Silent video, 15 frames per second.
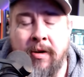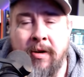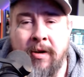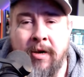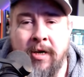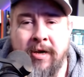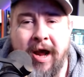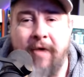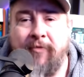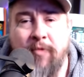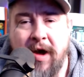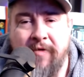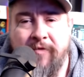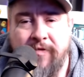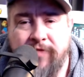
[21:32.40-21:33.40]

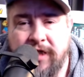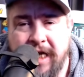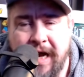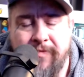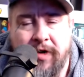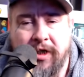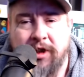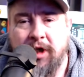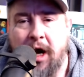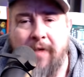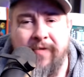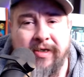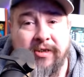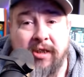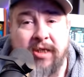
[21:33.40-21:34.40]
If Steve
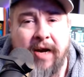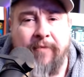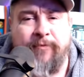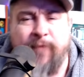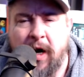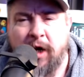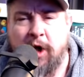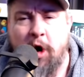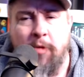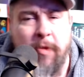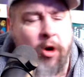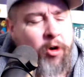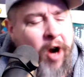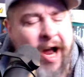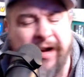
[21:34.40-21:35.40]
Gonsalves is saying, fuck
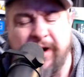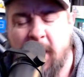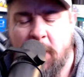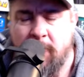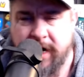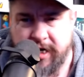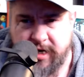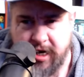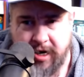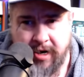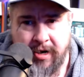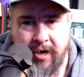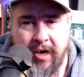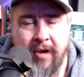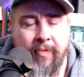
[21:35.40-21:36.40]
Kohlberger, I know he did it.
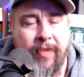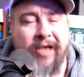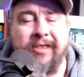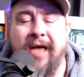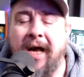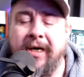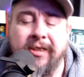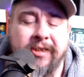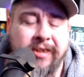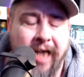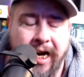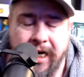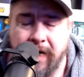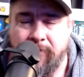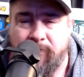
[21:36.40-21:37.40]
That's not
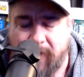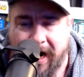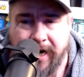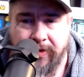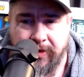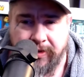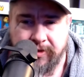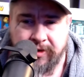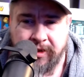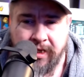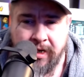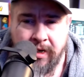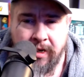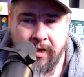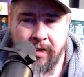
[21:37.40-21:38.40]
inciting violence.
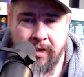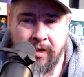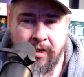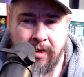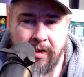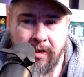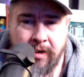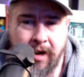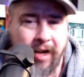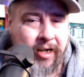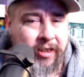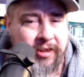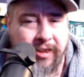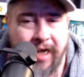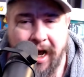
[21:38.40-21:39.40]
And
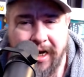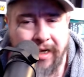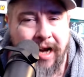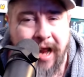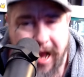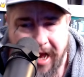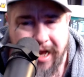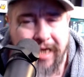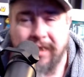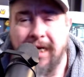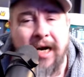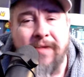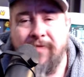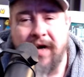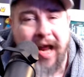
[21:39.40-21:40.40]
it's not
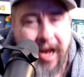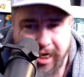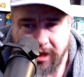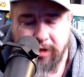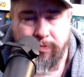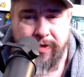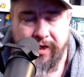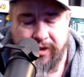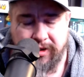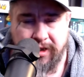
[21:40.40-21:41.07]
even hate speech.